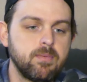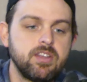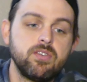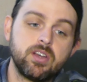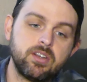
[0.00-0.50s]
I
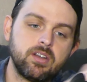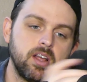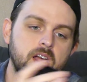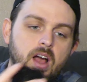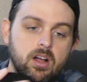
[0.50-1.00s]
mean, you could
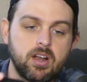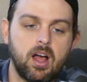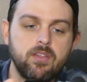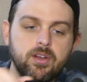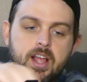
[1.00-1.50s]
on
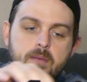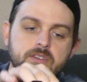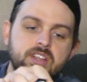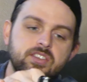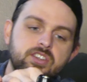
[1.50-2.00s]
other
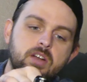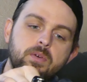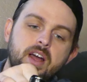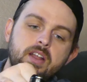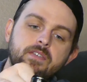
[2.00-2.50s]
cameras test the shutter
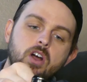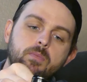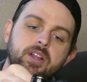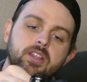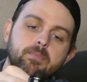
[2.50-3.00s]
without even
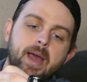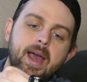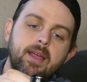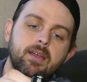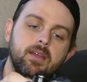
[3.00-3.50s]
opening the
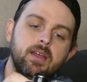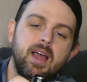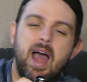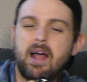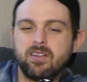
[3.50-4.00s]
back.
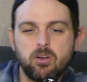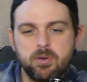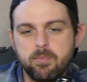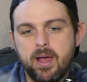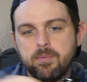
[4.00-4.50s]
I like to
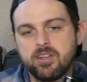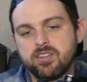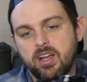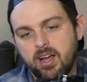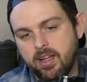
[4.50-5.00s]
open the back
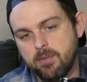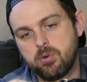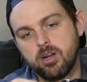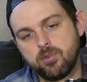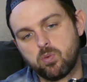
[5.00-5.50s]
and then
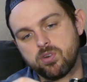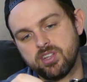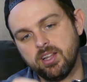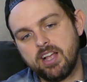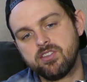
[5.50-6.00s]
put it up towards
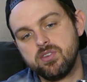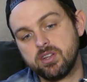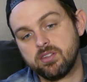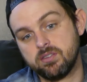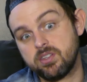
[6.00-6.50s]
the light so you
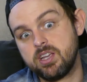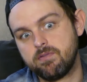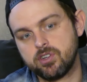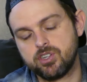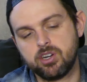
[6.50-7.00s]
can see
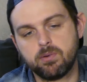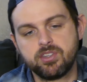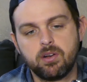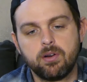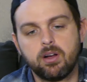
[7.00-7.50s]
for sure
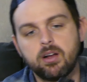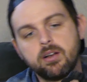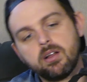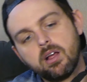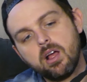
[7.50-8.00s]
what's going on.